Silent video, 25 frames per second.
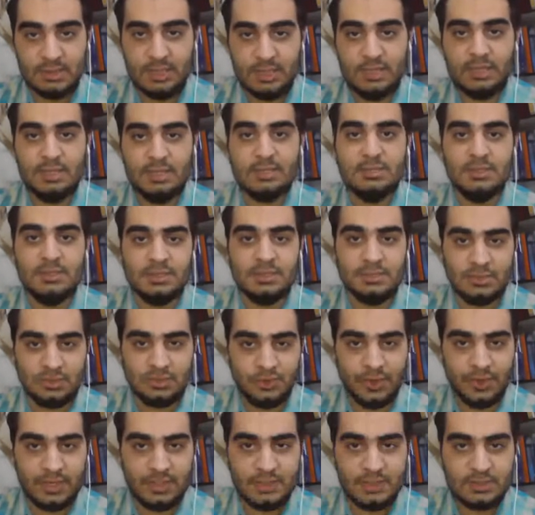
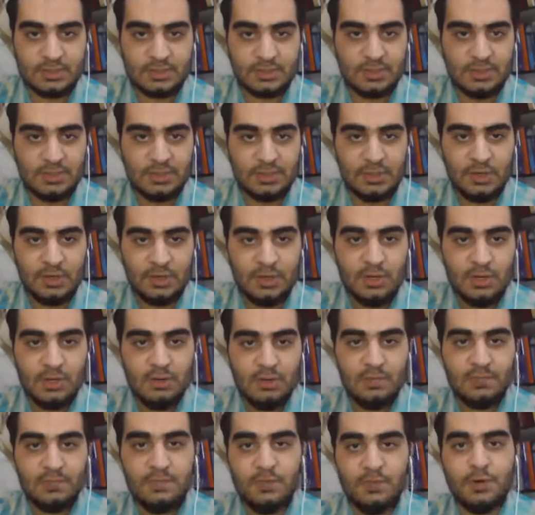interest
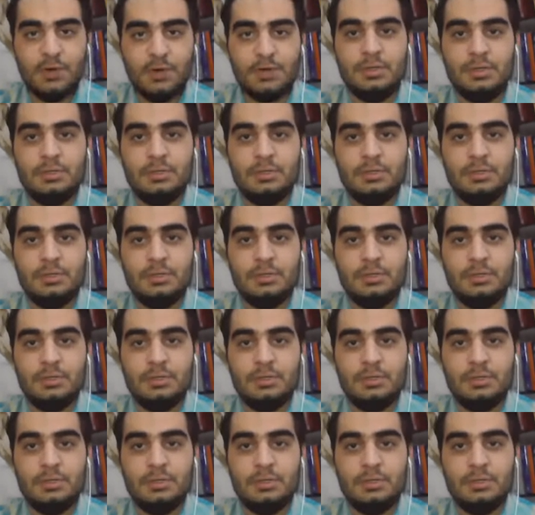for